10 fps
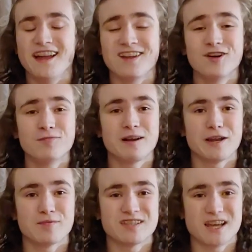Hello, my
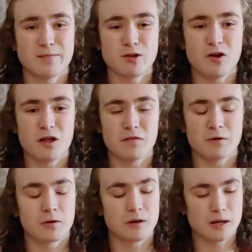name is Samuel
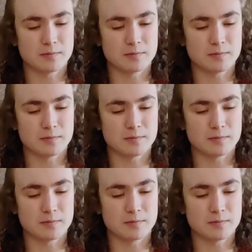Oliver.